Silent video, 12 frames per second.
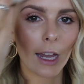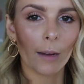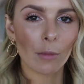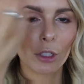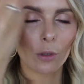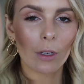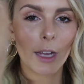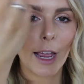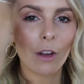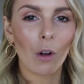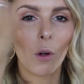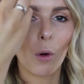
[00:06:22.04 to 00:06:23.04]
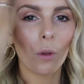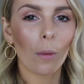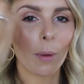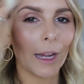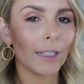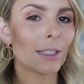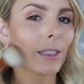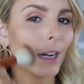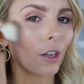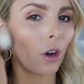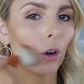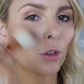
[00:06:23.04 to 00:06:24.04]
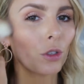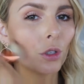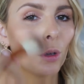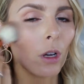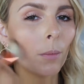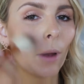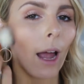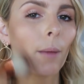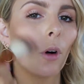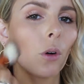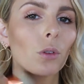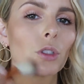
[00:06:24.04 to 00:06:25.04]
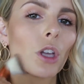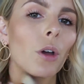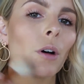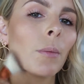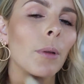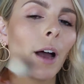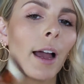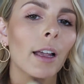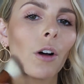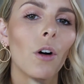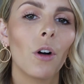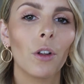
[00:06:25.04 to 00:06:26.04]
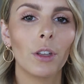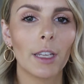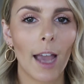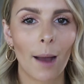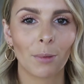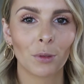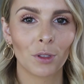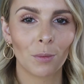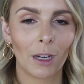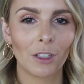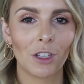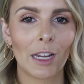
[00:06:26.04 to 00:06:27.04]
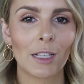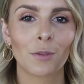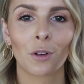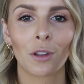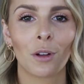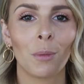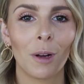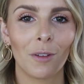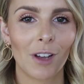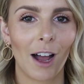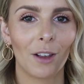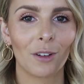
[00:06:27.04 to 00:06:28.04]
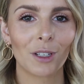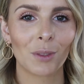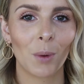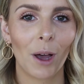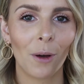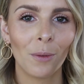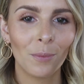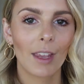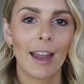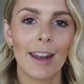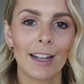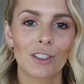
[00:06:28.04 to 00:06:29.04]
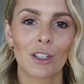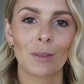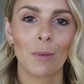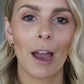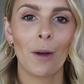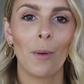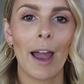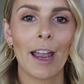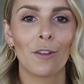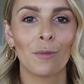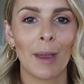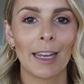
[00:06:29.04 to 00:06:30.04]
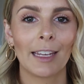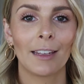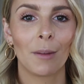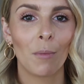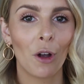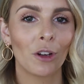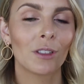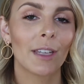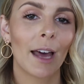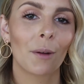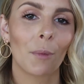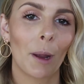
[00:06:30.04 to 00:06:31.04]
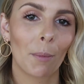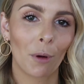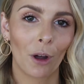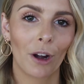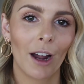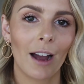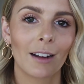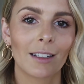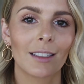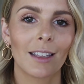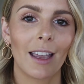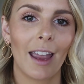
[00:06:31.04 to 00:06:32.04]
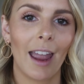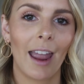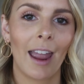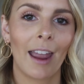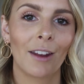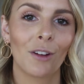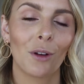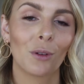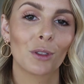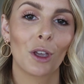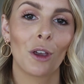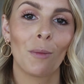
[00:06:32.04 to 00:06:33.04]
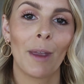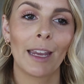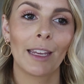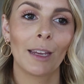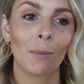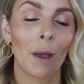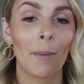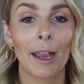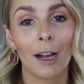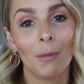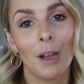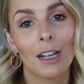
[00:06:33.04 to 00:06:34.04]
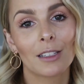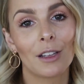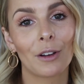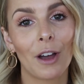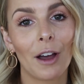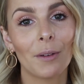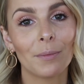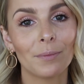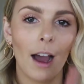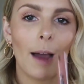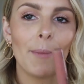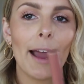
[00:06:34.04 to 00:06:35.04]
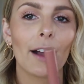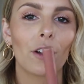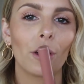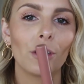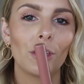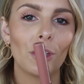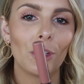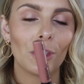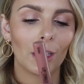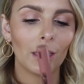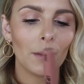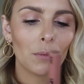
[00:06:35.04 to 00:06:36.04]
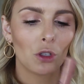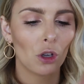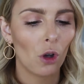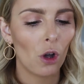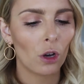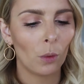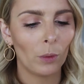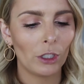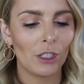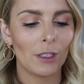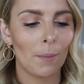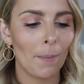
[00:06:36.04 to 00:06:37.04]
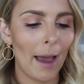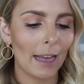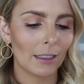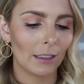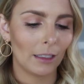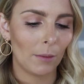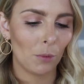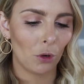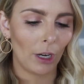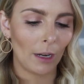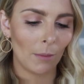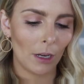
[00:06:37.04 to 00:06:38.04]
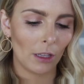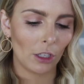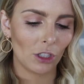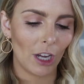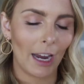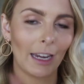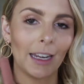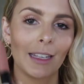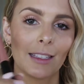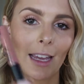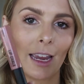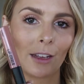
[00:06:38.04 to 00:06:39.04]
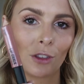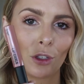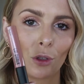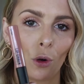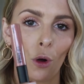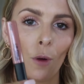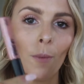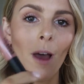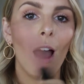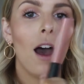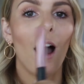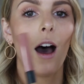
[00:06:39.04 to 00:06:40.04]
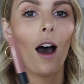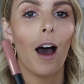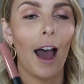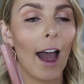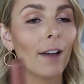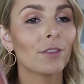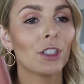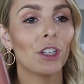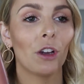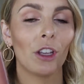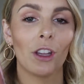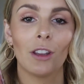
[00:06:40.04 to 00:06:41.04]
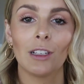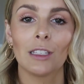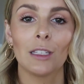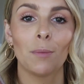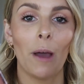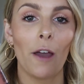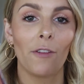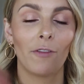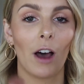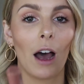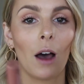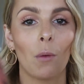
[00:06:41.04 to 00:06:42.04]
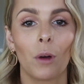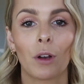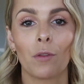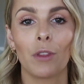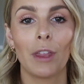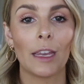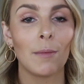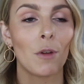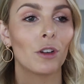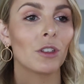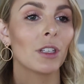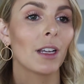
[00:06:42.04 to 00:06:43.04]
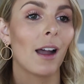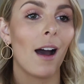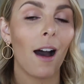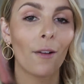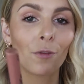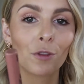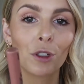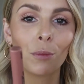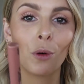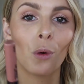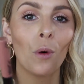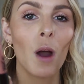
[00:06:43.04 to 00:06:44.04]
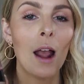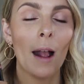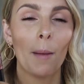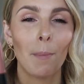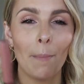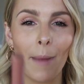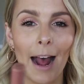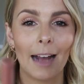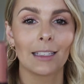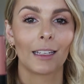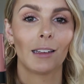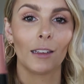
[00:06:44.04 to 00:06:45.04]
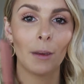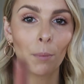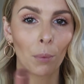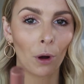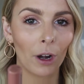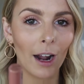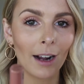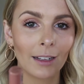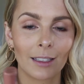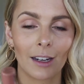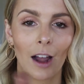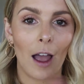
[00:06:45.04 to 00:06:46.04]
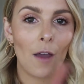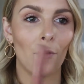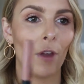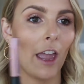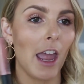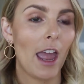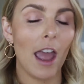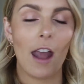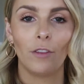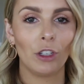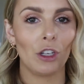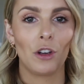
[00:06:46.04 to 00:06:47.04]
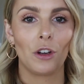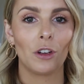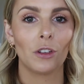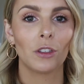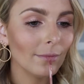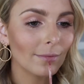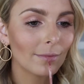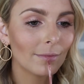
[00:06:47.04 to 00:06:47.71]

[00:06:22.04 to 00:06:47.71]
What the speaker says: I'm just doing that in all the places that I contoured, but I'm also applying it on the apples of my cheeks for a little bit of color as well. And that's just my way of making the most out of my products and also making my makeup last longer. I'm now going to use the Lip Chalk, which is a matte lip cream in the shade Sandstorm. I have to tell you that this is by far one of the most comfortable matte lip products that I've ever used.